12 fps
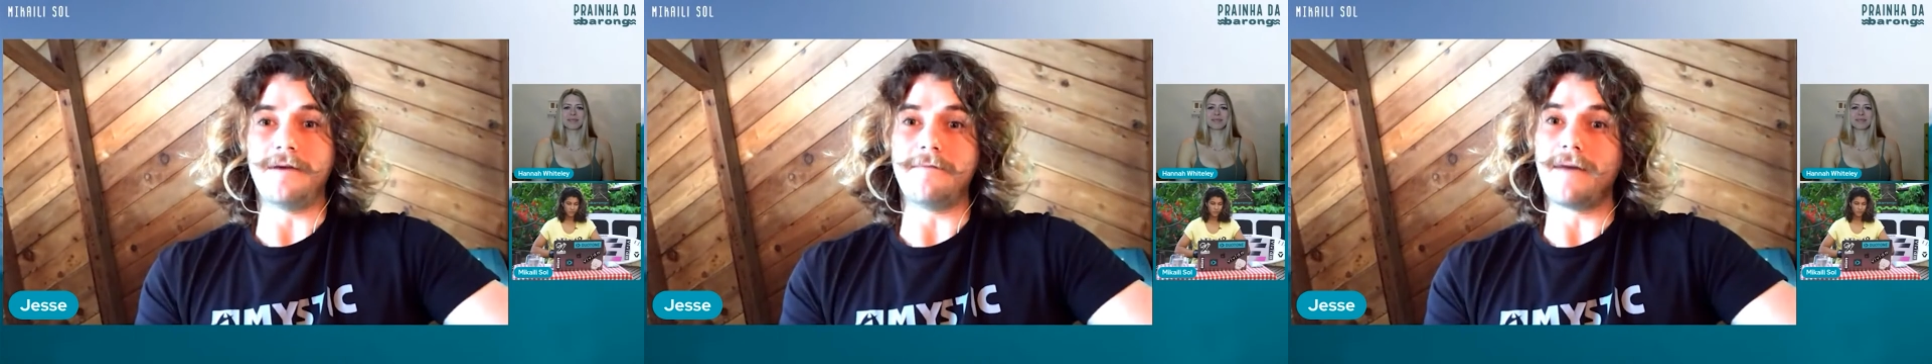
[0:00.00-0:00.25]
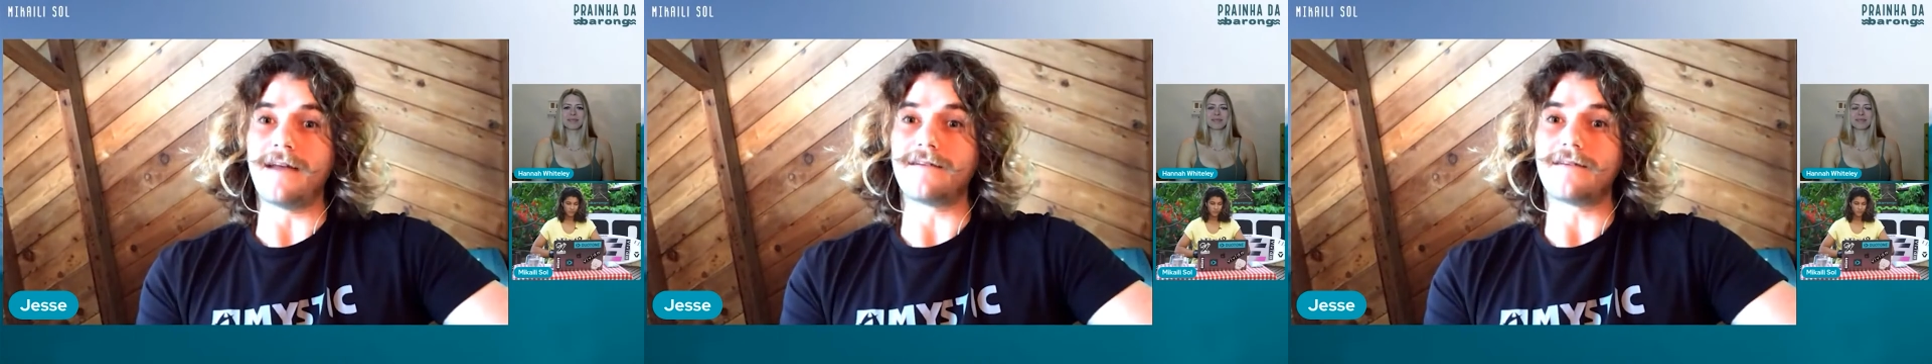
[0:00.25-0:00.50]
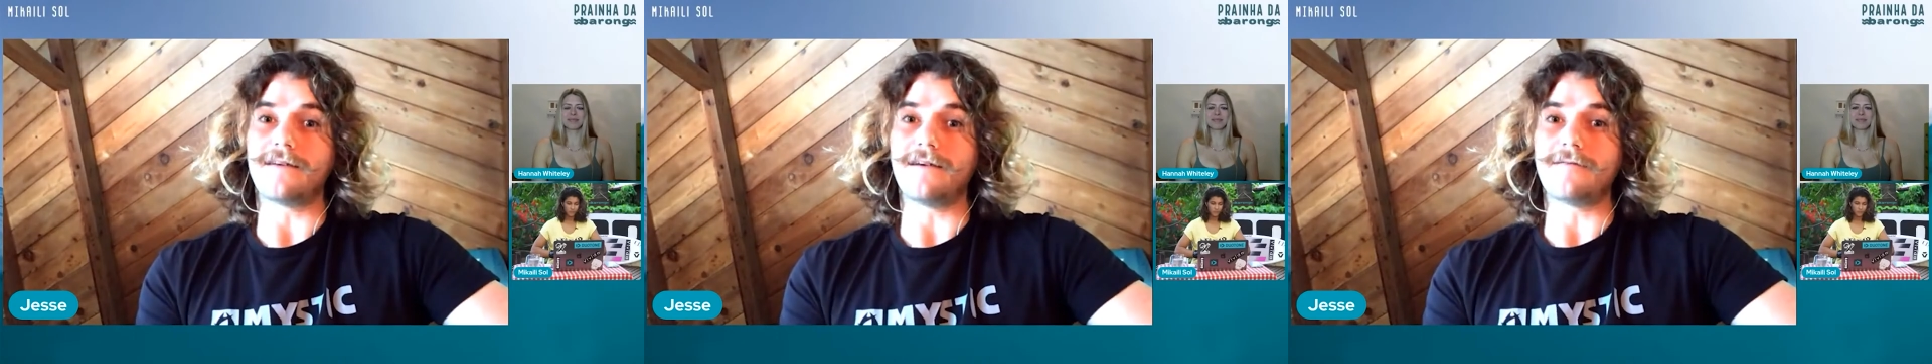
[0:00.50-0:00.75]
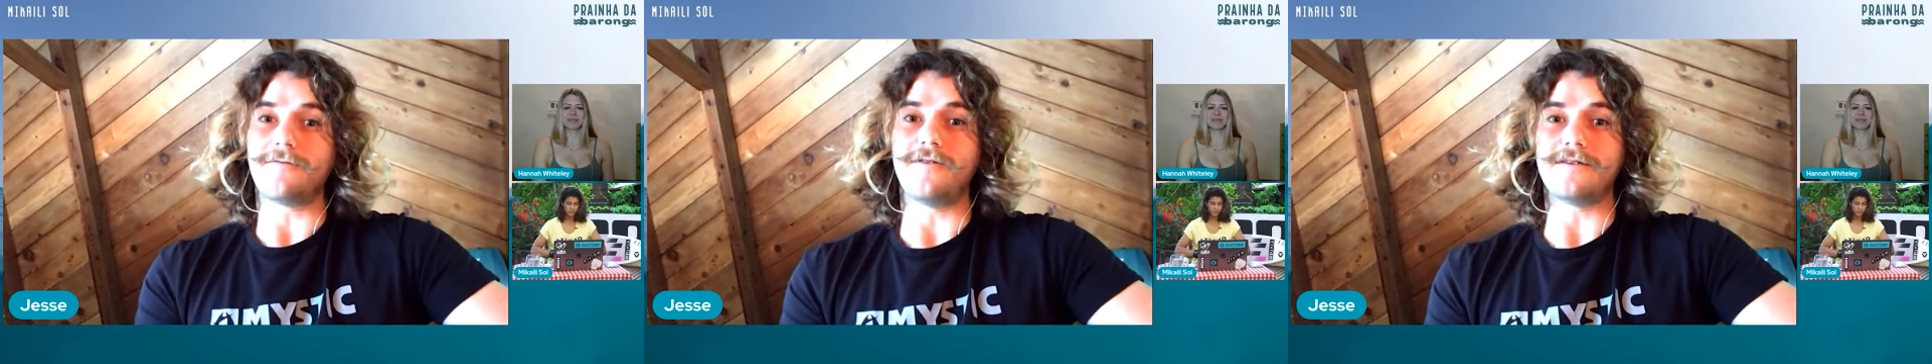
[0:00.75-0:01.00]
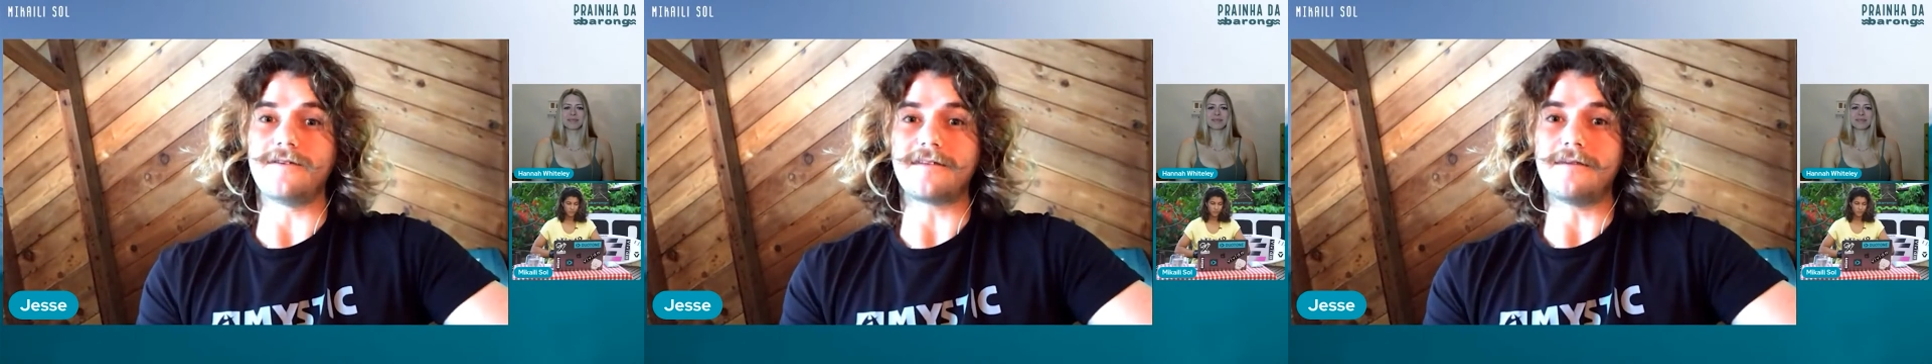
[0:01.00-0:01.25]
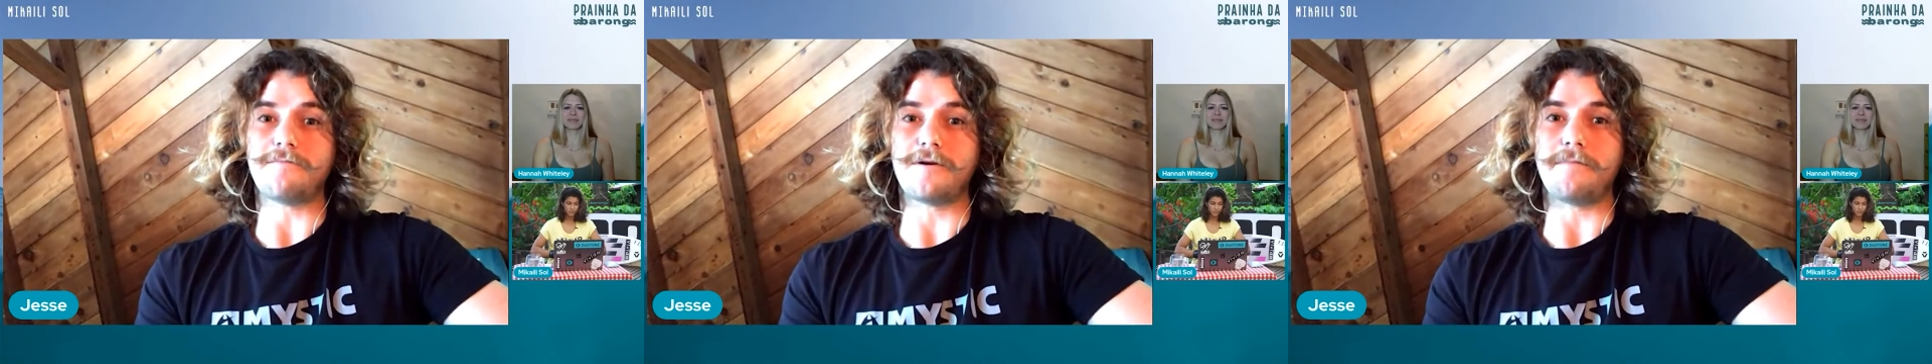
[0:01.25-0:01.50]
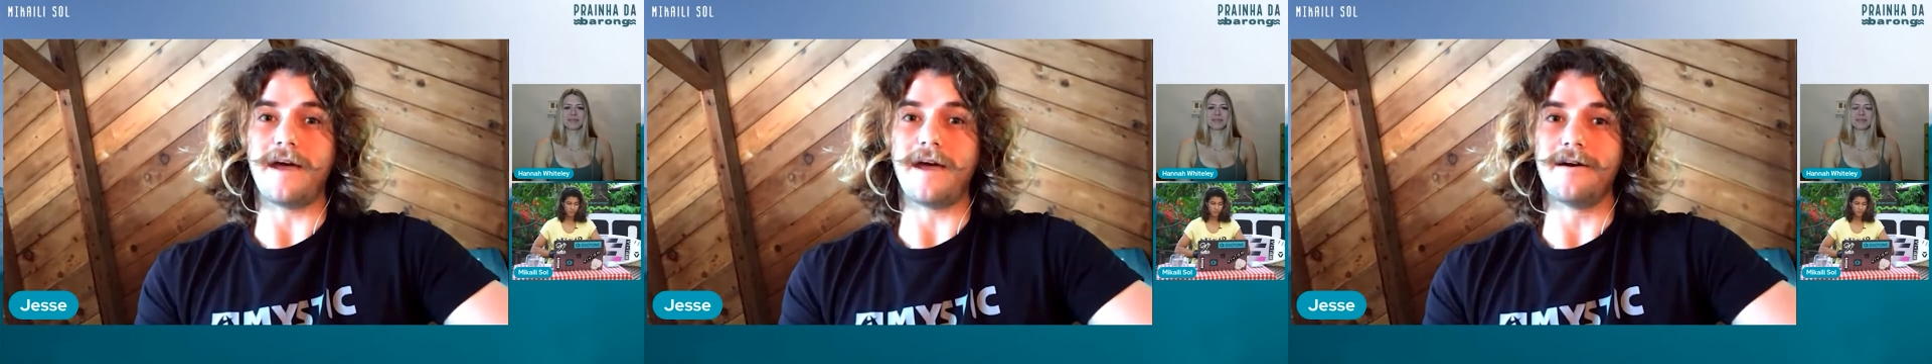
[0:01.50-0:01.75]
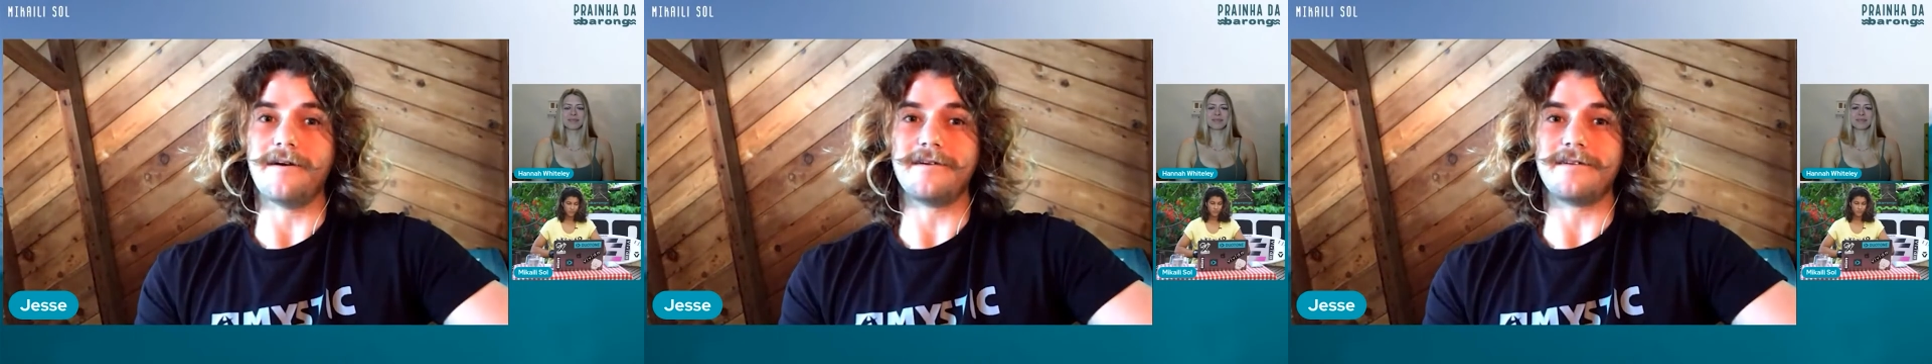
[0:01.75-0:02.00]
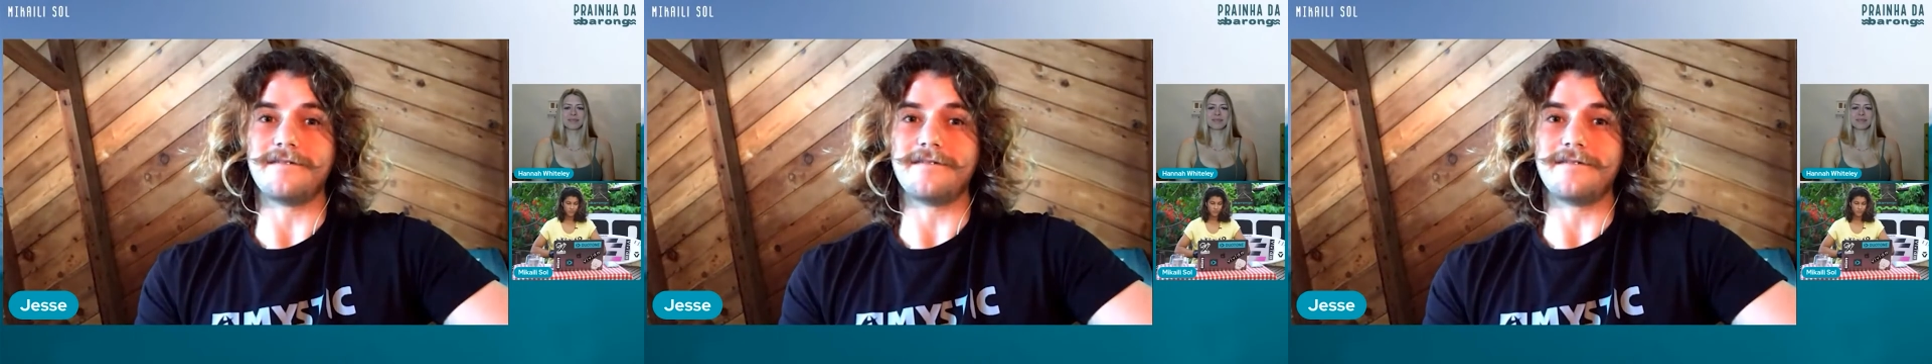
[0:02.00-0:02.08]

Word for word: be mentally and physically prepared